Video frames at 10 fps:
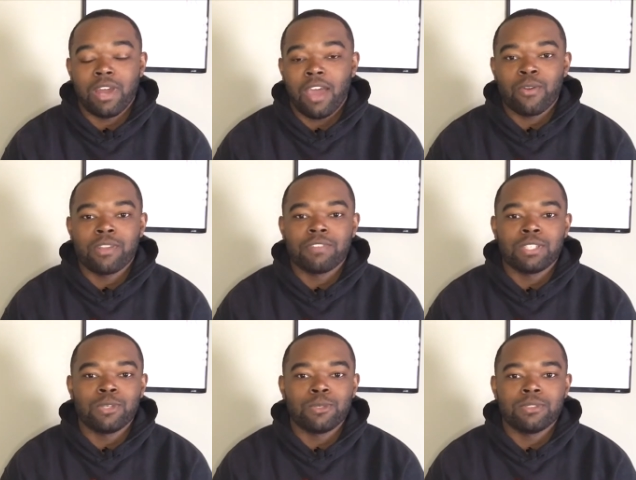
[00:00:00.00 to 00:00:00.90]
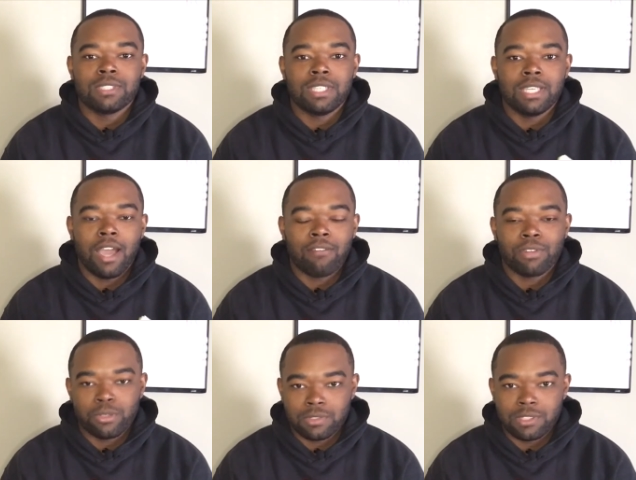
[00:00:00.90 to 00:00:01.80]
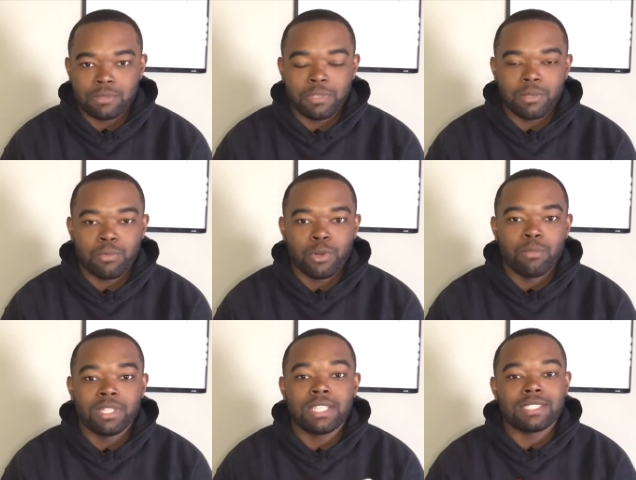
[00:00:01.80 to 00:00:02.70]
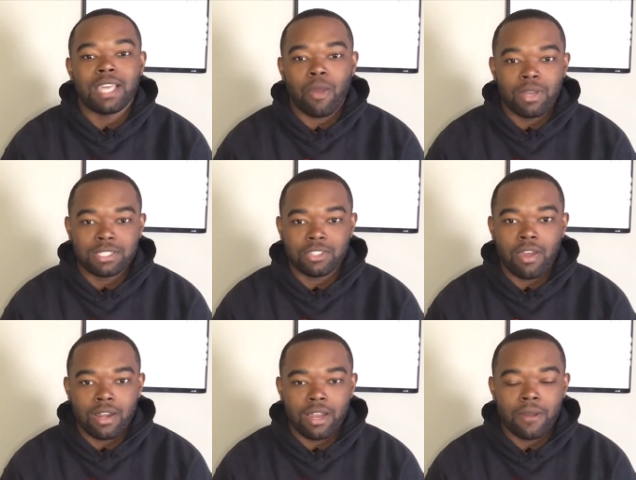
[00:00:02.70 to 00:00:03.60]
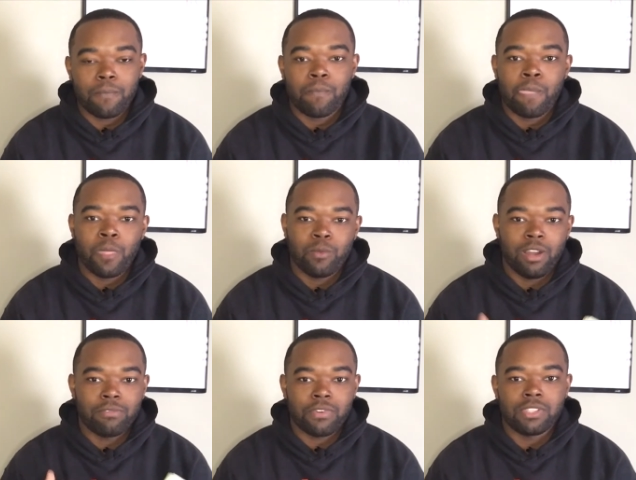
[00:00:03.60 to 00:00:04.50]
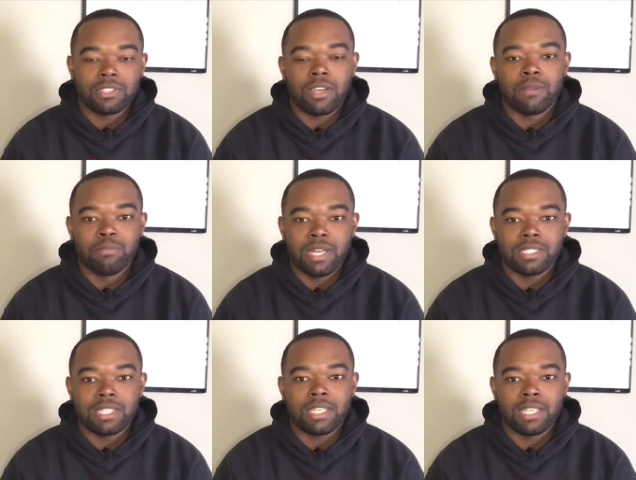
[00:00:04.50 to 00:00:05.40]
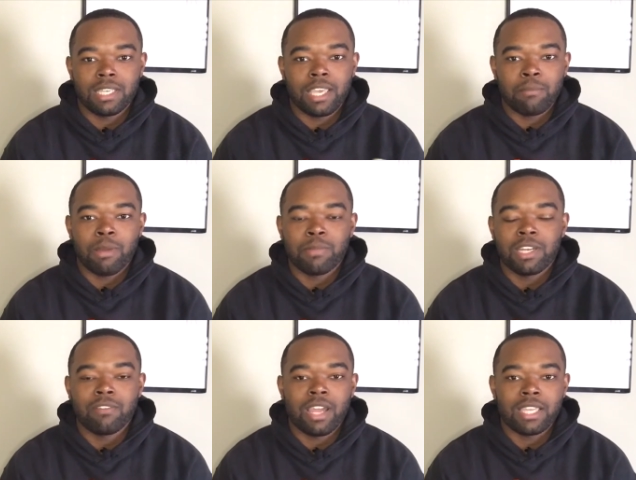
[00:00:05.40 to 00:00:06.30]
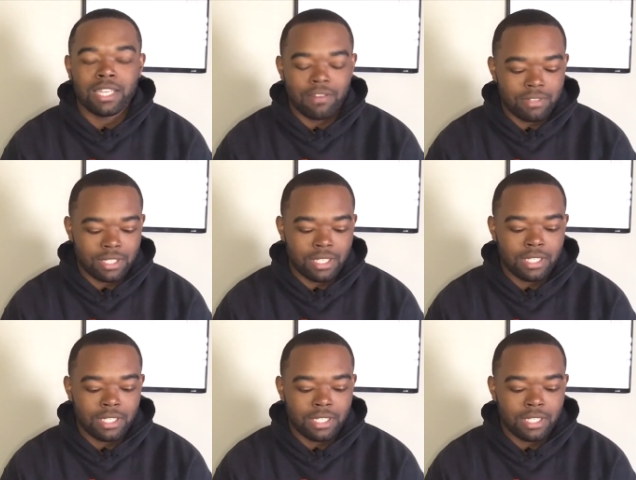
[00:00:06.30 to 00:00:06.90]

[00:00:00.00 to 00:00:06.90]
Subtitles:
I don't even use the envelope system anymore. But this is how I started out when I first started budgeting and getting my money right and everything.